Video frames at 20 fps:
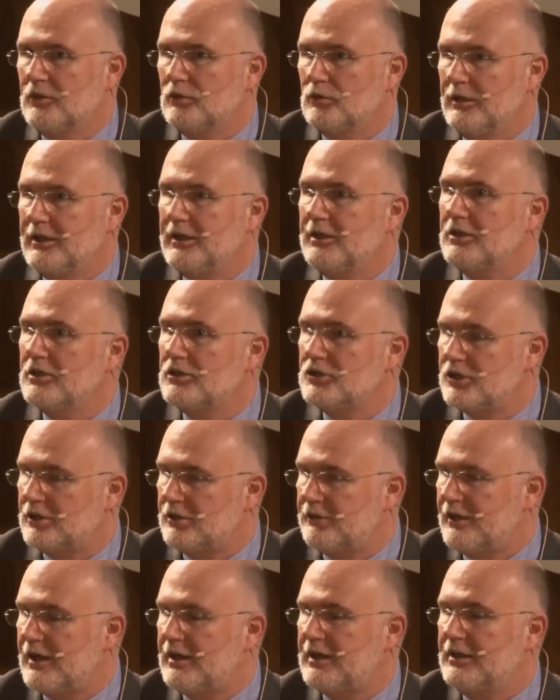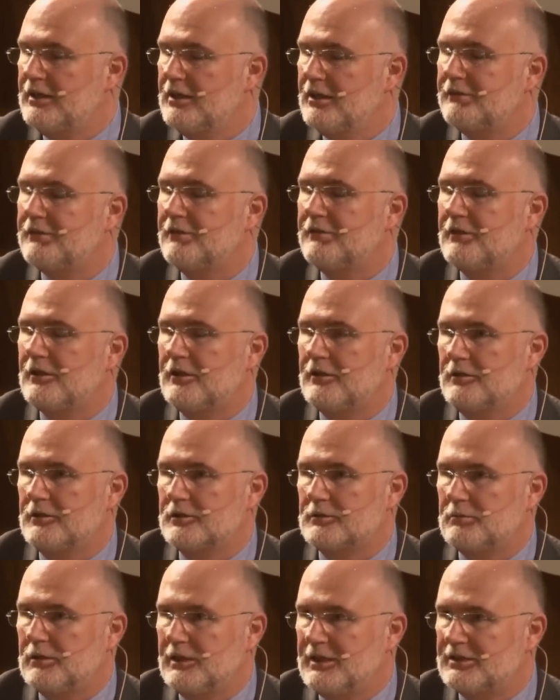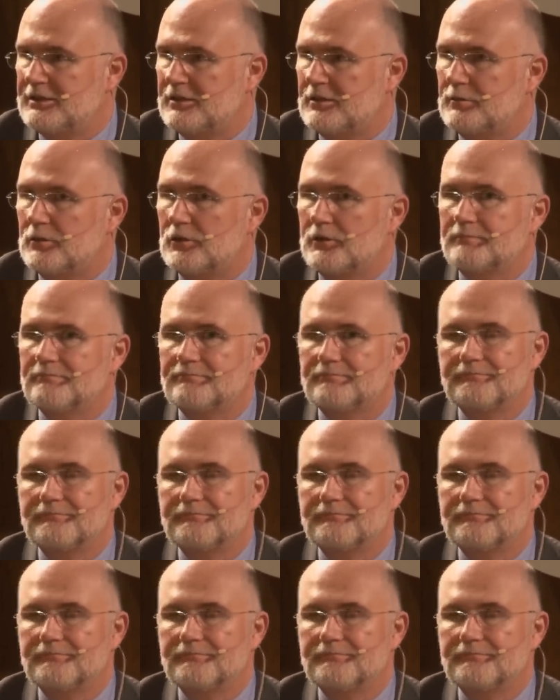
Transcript: We should have had enough of those. Please no more.